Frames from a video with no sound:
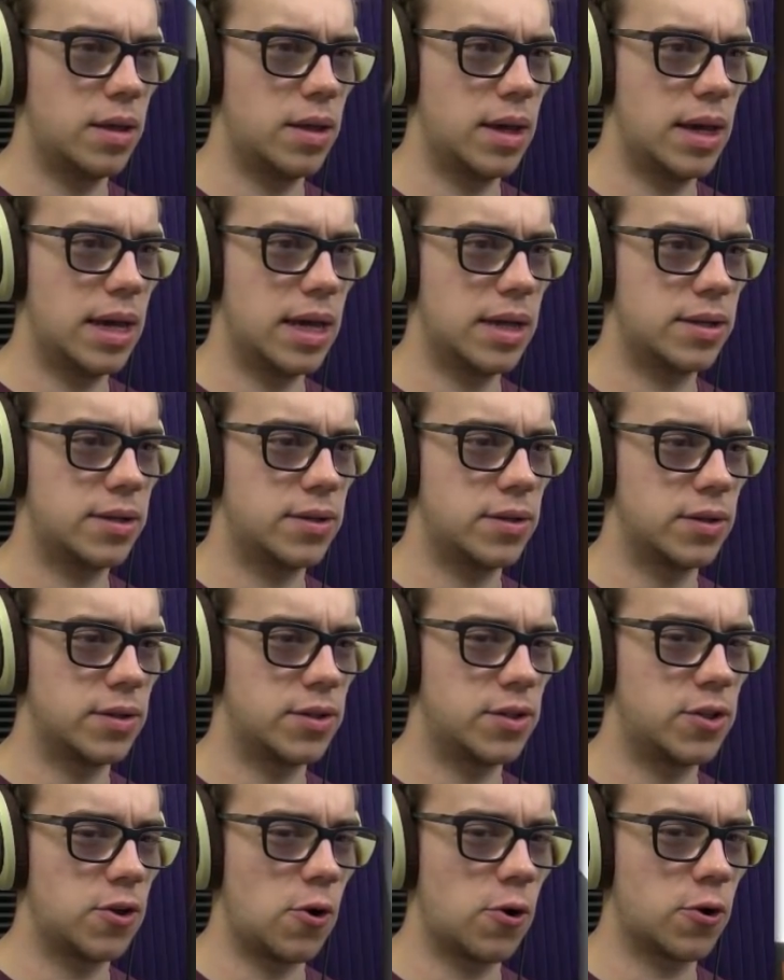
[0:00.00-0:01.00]
That's a
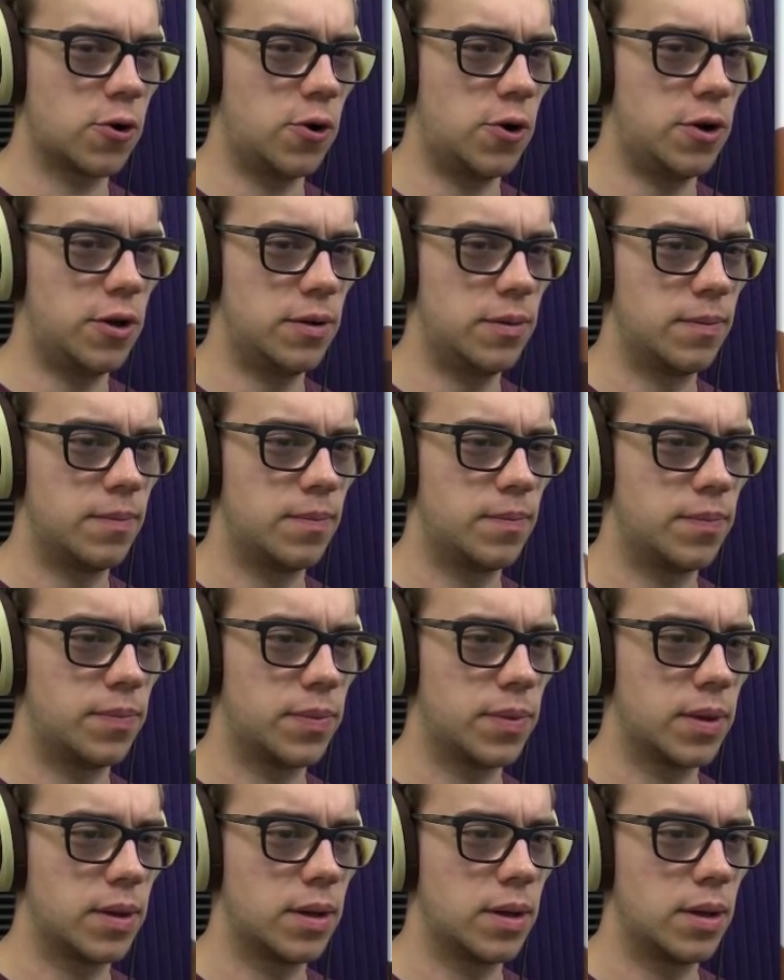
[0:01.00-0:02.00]
circle.
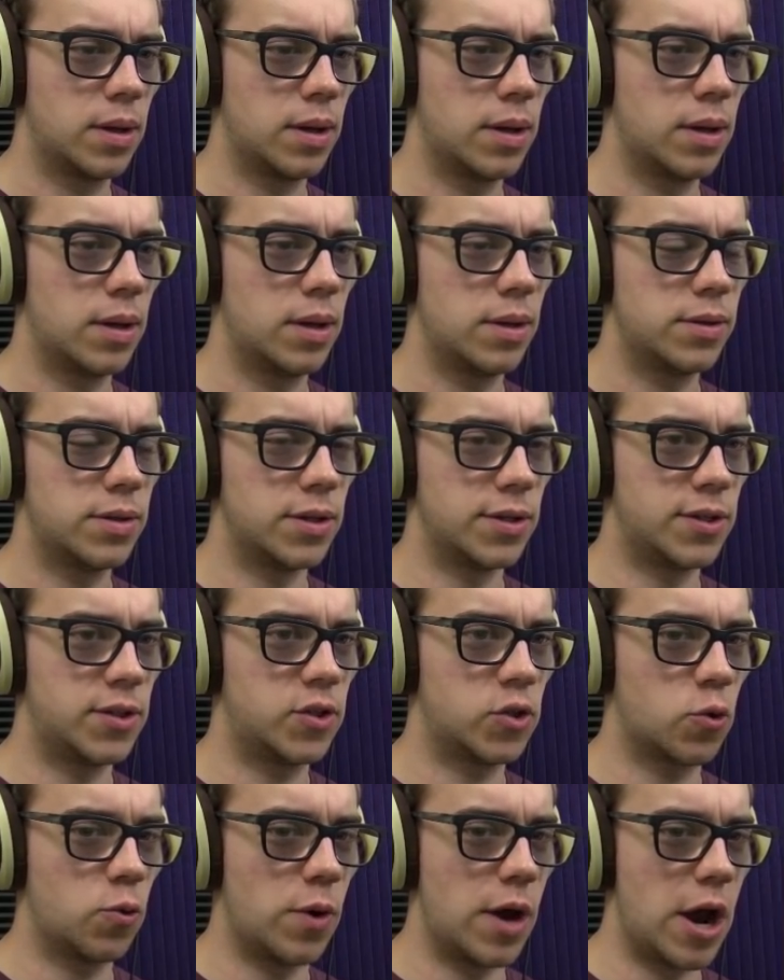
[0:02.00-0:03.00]
It's a
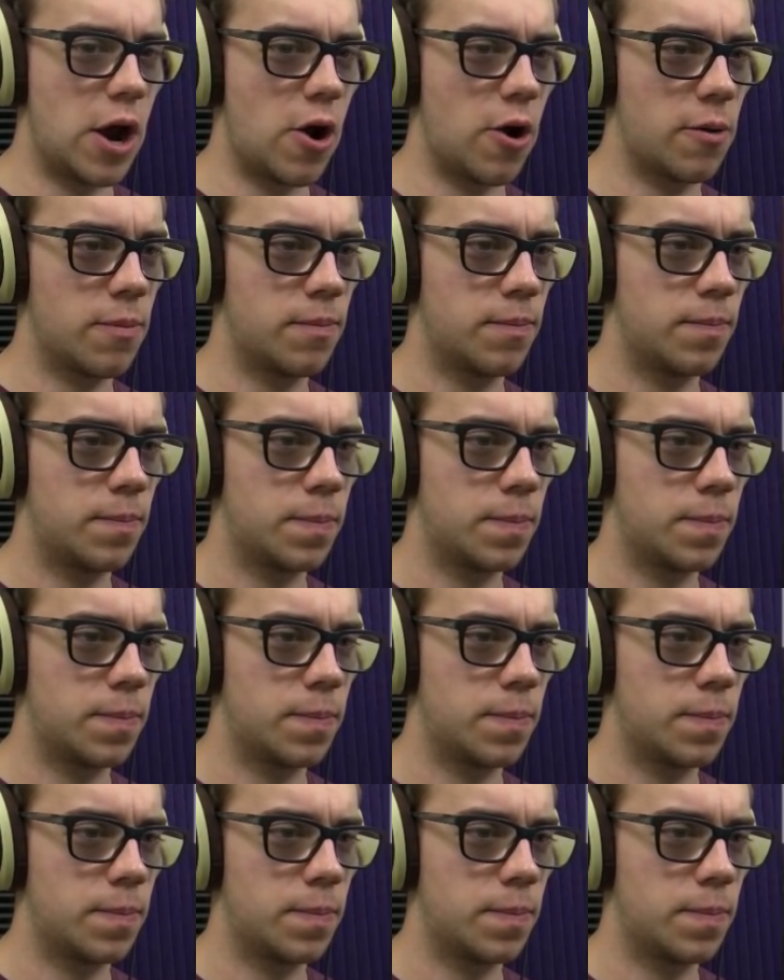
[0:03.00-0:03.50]
square.